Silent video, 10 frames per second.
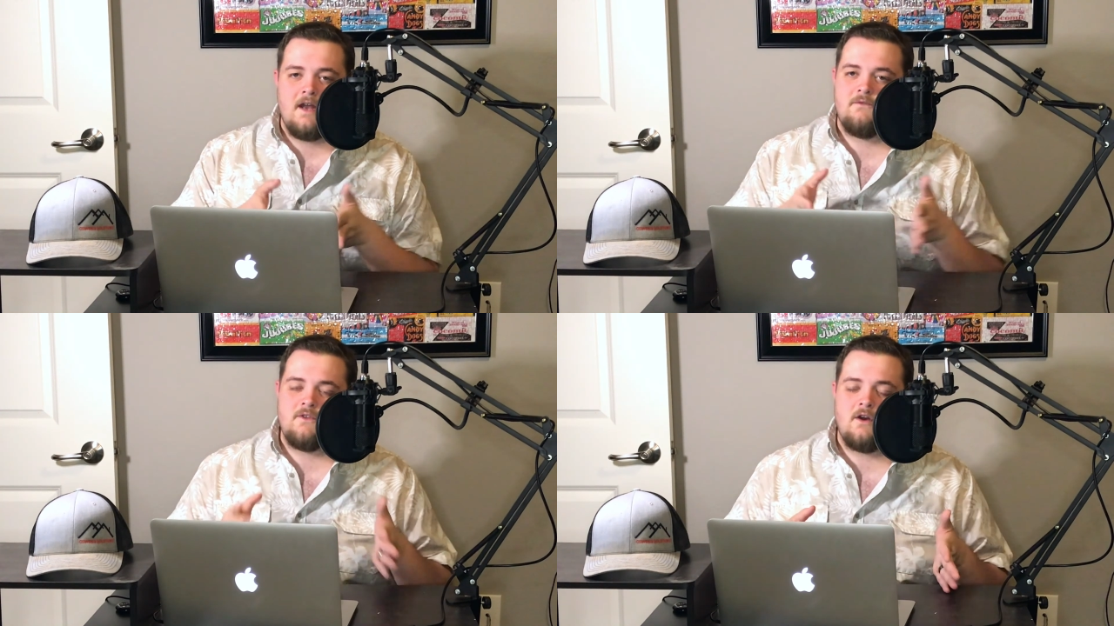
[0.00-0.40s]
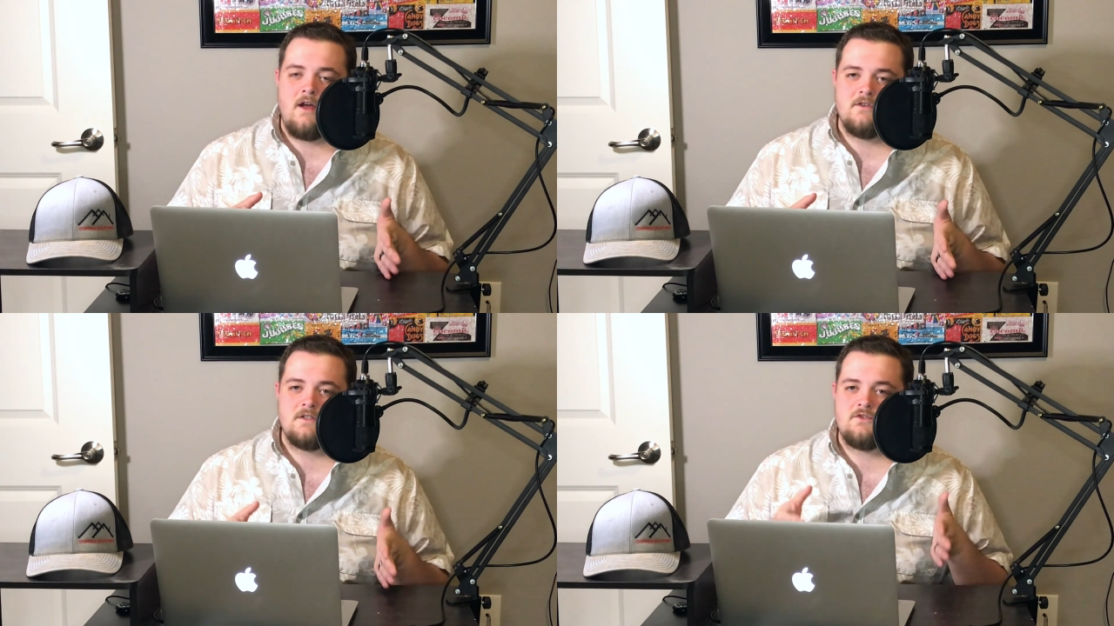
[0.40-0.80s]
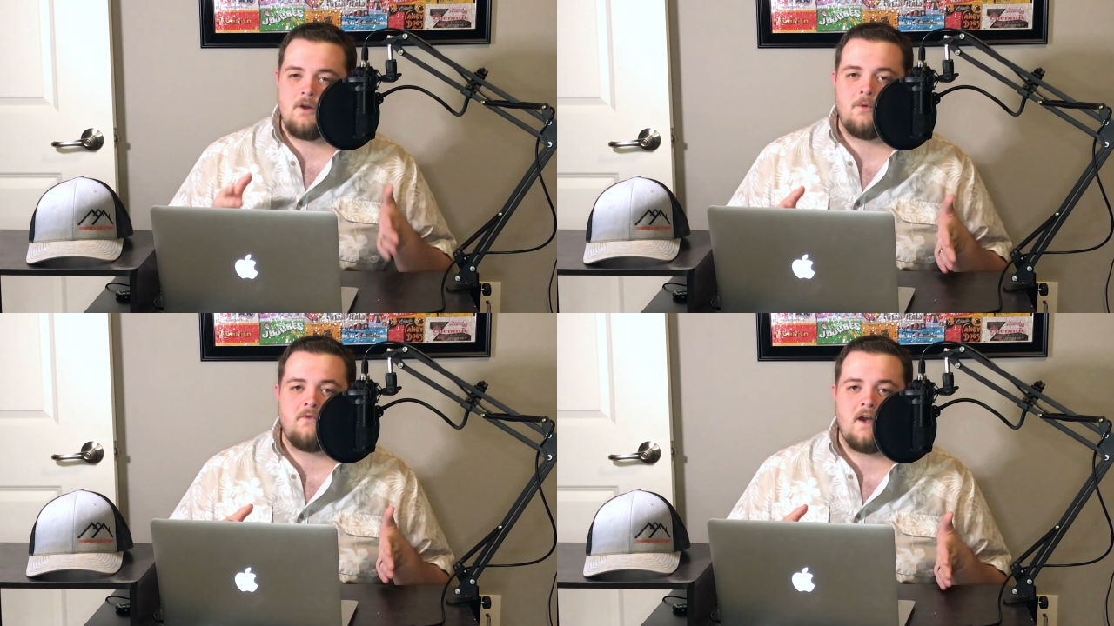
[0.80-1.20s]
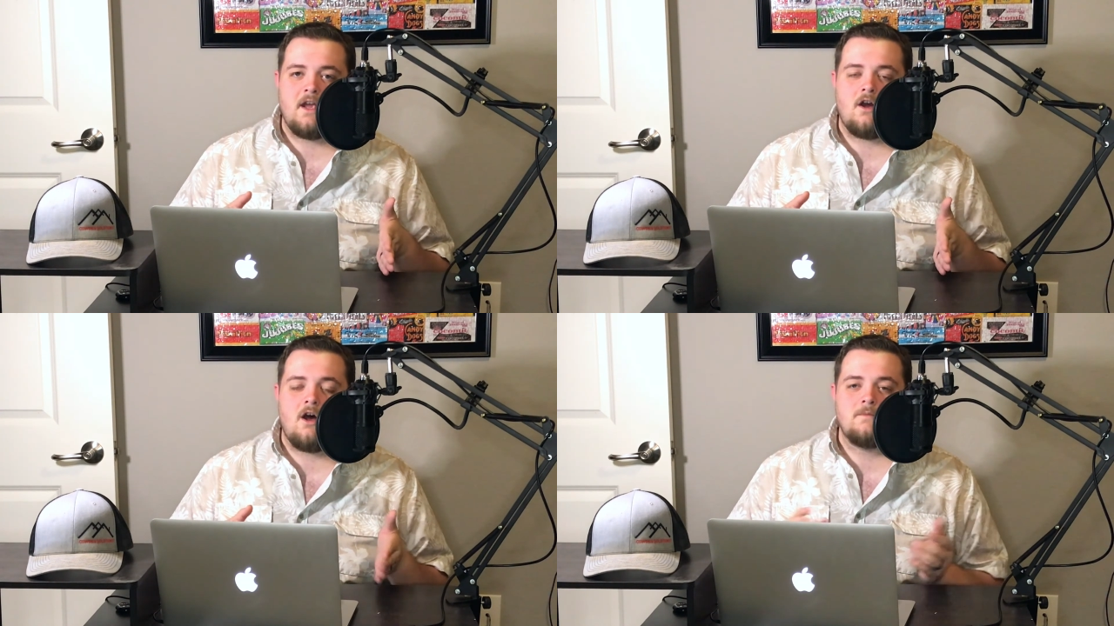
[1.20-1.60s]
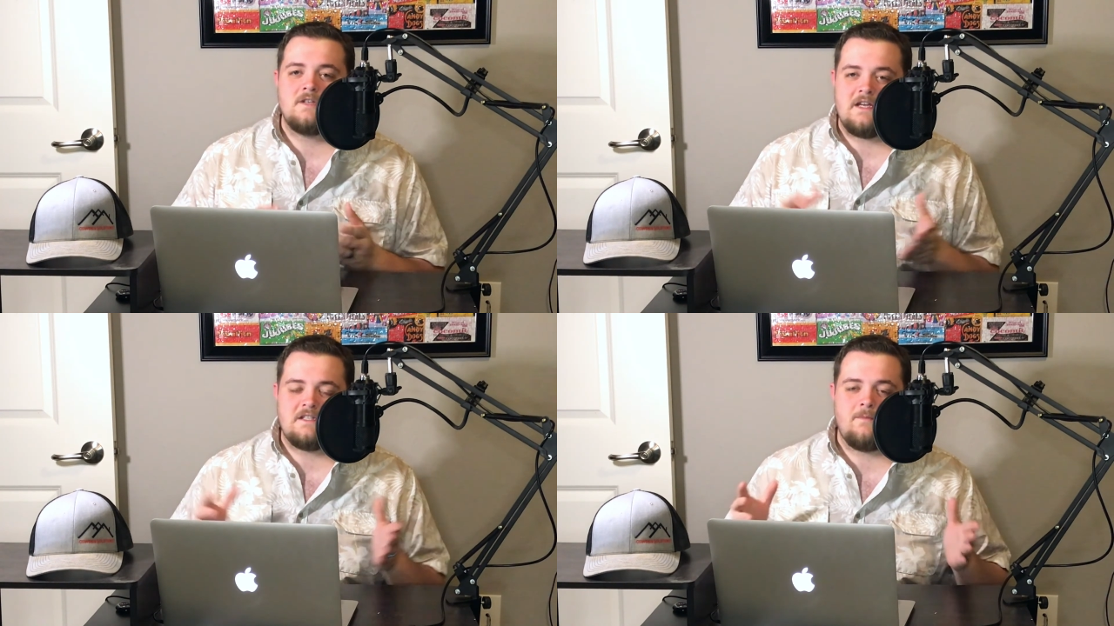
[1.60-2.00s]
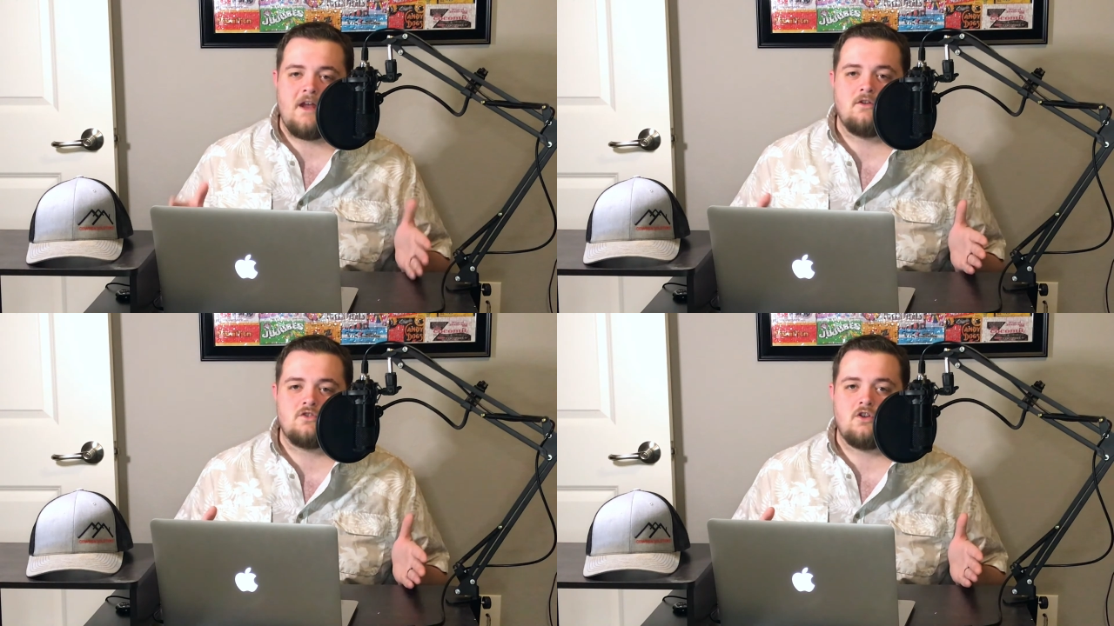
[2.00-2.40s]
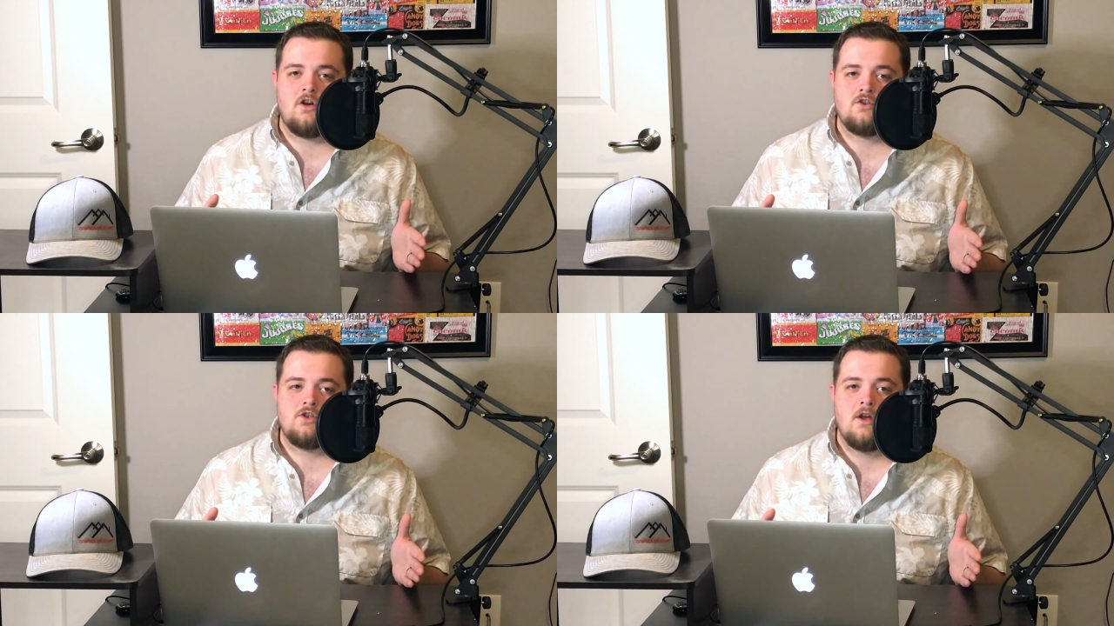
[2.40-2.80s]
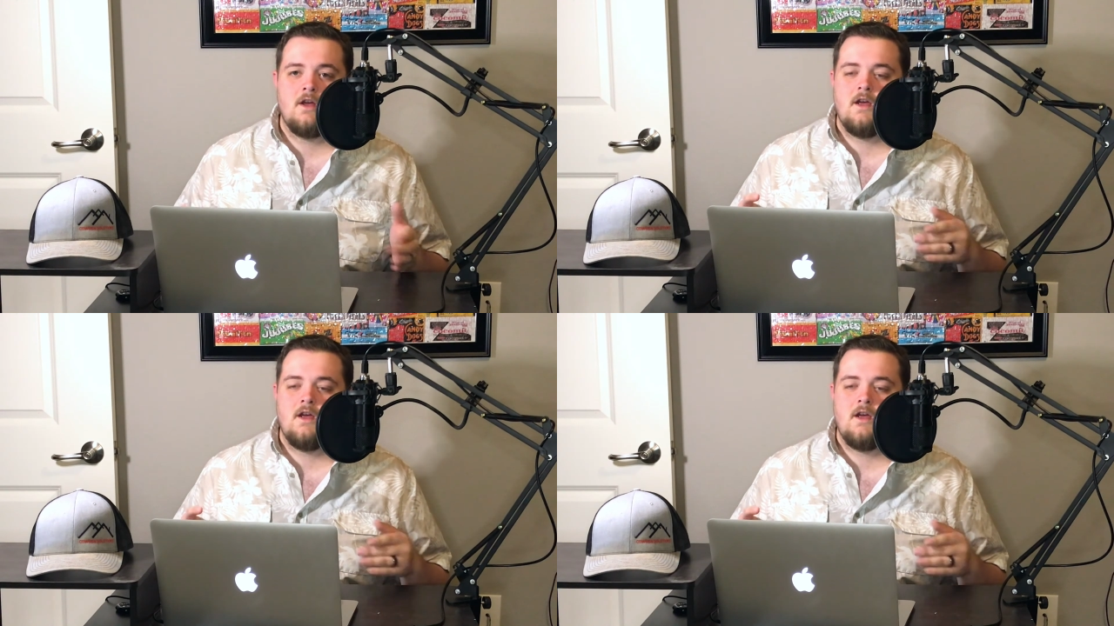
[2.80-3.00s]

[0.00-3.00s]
And if you're having trouble finding comps, expand your search.